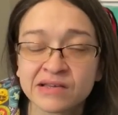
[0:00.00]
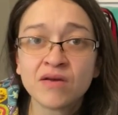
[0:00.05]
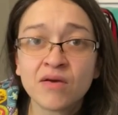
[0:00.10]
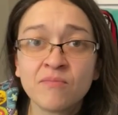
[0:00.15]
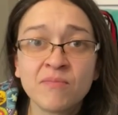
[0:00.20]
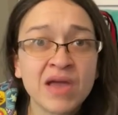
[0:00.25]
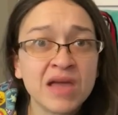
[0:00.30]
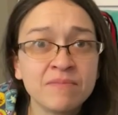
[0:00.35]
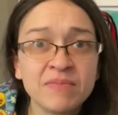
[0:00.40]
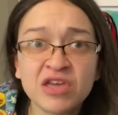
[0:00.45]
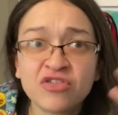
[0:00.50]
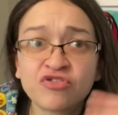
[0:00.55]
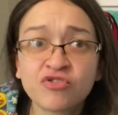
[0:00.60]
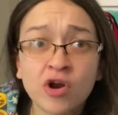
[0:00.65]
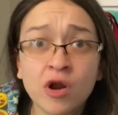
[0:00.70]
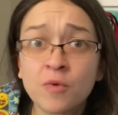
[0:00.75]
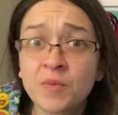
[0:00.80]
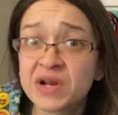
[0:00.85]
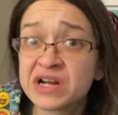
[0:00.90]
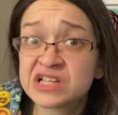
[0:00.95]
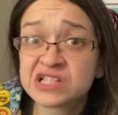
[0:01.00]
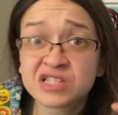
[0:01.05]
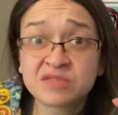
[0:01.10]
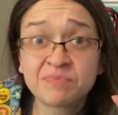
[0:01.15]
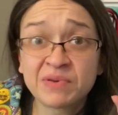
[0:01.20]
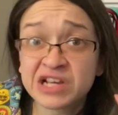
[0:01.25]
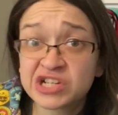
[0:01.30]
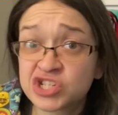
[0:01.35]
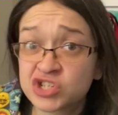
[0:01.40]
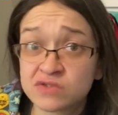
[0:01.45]
Maybe throw in a
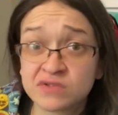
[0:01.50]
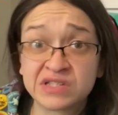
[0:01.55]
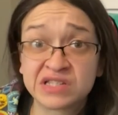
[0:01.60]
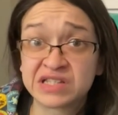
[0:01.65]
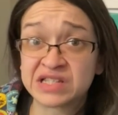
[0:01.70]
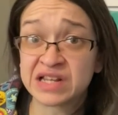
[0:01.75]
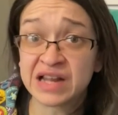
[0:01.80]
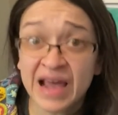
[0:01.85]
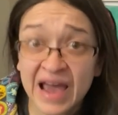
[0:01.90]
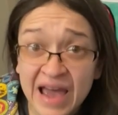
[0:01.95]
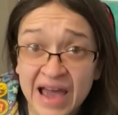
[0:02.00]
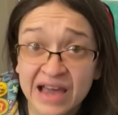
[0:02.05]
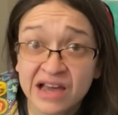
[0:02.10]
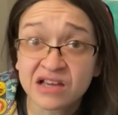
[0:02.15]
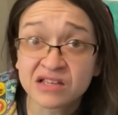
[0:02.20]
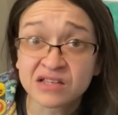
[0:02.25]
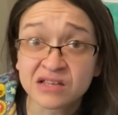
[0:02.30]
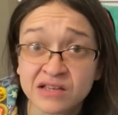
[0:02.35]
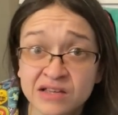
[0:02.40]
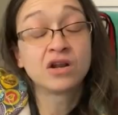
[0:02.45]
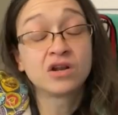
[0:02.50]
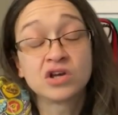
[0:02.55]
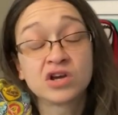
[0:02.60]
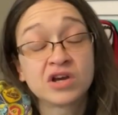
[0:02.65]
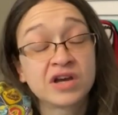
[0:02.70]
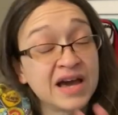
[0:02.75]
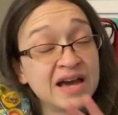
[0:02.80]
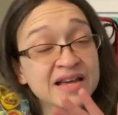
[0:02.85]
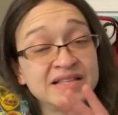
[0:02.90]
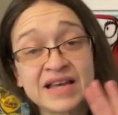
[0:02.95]
special snack Look
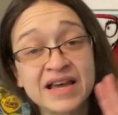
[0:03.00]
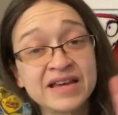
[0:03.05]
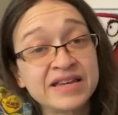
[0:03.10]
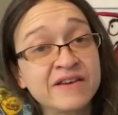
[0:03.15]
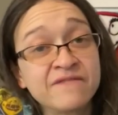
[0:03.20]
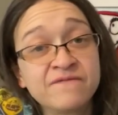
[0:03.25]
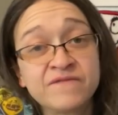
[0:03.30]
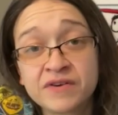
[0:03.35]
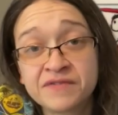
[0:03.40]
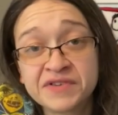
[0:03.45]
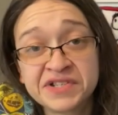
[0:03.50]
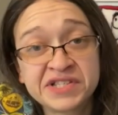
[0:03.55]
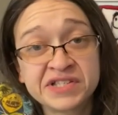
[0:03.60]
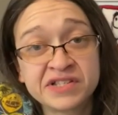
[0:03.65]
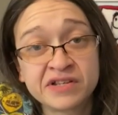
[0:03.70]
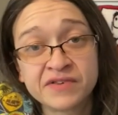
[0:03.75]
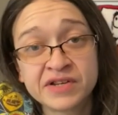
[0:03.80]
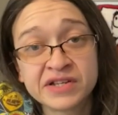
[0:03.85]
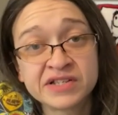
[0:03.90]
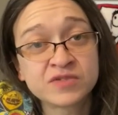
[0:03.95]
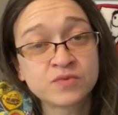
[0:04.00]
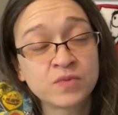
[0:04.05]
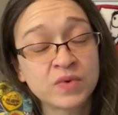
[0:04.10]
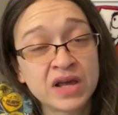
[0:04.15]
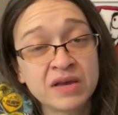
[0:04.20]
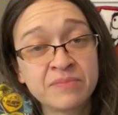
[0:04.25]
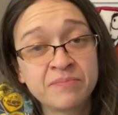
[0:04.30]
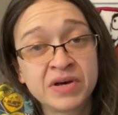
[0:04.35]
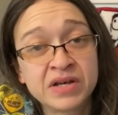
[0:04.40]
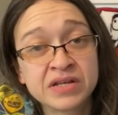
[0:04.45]
guys, I get very serious when
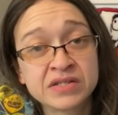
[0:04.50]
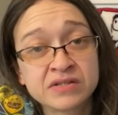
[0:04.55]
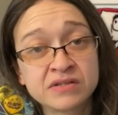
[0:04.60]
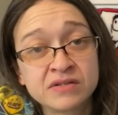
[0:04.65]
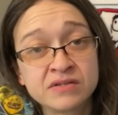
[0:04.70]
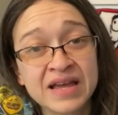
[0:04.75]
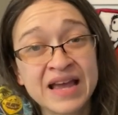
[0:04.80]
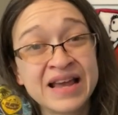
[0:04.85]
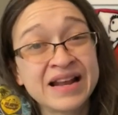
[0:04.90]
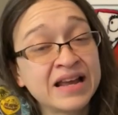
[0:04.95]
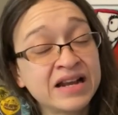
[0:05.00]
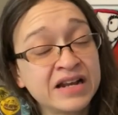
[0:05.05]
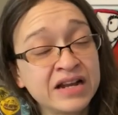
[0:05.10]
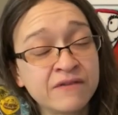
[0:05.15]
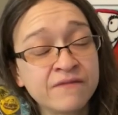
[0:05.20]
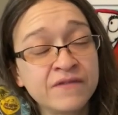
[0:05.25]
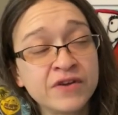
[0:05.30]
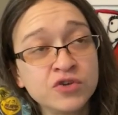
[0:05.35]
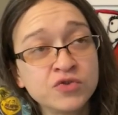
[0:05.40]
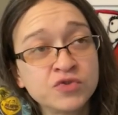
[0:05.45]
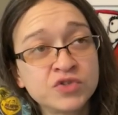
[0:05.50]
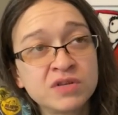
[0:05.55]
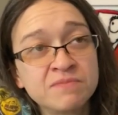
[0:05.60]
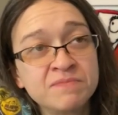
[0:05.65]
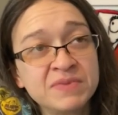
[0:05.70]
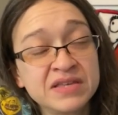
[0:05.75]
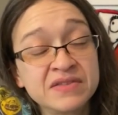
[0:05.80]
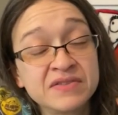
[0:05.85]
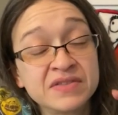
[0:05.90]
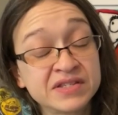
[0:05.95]
I puzzle and I never used to
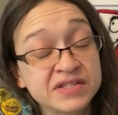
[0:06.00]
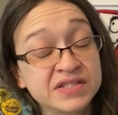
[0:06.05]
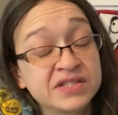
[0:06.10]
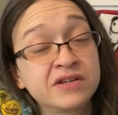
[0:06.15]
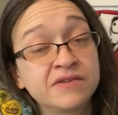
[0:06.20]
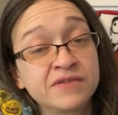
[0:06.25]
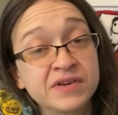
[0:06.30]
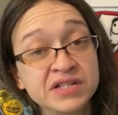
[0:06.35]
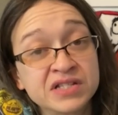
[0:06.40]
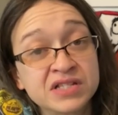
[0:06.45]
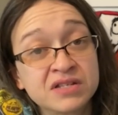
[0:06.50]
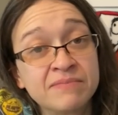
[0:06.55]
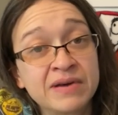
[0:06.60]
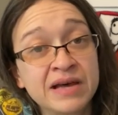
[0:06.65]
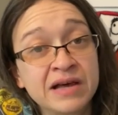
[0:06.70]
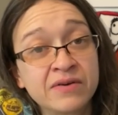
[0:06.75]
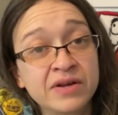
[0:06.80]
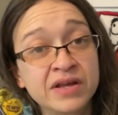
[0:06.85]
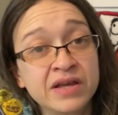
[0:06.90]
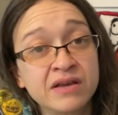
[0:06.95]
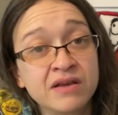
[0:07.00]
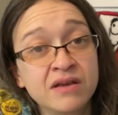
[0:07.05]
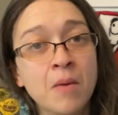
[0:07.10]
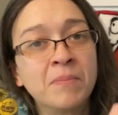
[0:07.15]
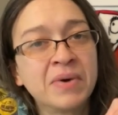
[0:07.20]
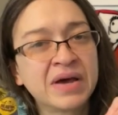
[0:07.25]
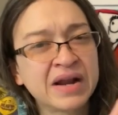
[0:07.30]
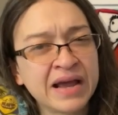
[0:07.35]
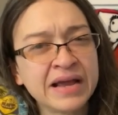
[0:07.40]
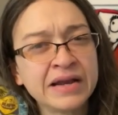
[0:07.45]
be this serious about it,
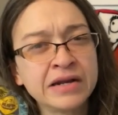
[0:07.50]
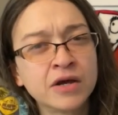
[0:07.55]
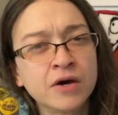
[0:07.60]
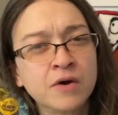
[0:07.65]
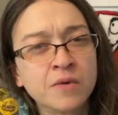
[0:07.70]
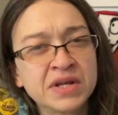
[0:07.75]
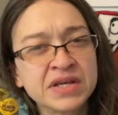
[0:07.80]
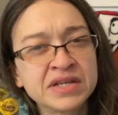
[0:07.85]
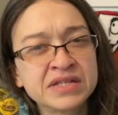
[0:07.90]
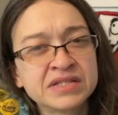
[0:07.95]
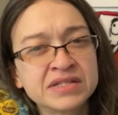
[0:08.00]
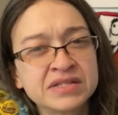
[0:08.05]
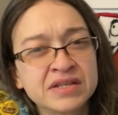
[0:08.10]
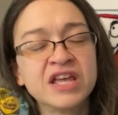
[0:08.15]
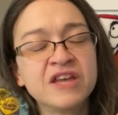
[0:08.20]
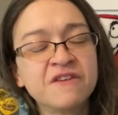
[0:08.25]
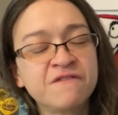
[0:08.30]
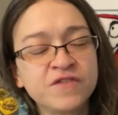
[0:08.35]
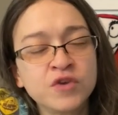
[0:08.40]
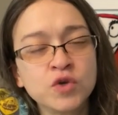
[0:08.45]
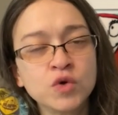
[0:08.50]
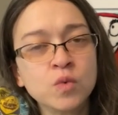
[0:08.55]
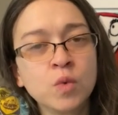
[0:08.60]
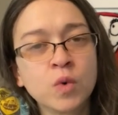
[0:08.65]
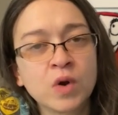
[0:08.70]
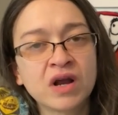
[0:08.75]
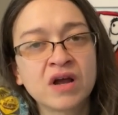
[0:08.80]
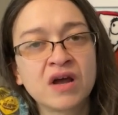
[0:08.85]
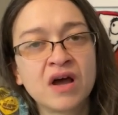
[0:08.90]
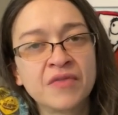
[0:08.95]
but I notice if you
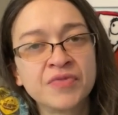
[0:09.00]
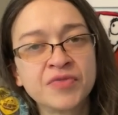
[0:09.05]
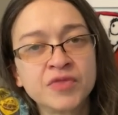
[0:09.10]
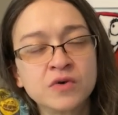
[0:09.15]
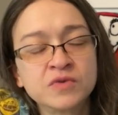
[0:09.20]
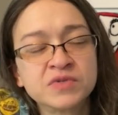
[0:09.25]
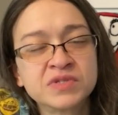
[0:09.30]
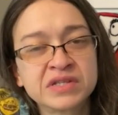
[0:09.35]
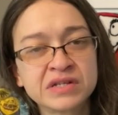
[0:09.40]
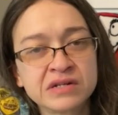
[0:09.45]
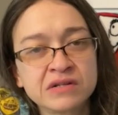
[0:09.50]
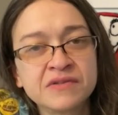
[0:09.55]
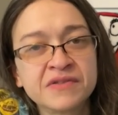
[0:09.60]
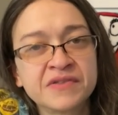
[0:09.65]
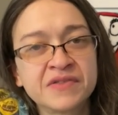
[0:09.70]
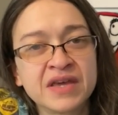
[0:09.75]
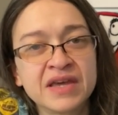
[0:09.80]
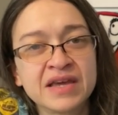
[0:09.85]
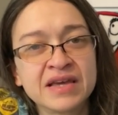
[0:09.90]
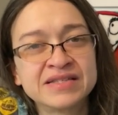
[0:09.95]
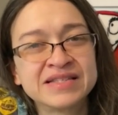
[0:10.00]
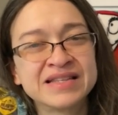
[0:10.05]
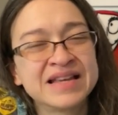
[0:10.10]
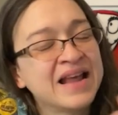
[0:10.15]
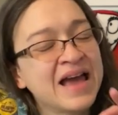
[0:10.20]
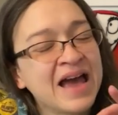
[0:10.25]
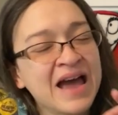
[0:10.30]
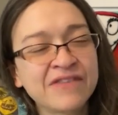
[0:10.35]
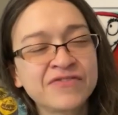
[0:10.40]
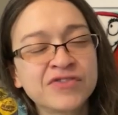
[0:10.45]
work on those little things and
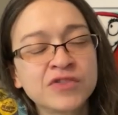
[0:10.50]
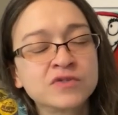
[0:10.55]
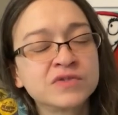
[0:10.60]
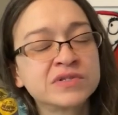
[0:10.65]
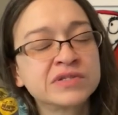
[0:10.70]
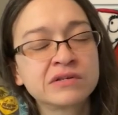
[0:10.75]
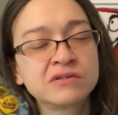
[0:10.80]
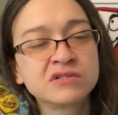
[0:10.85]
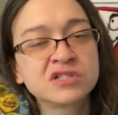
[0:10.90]
add those little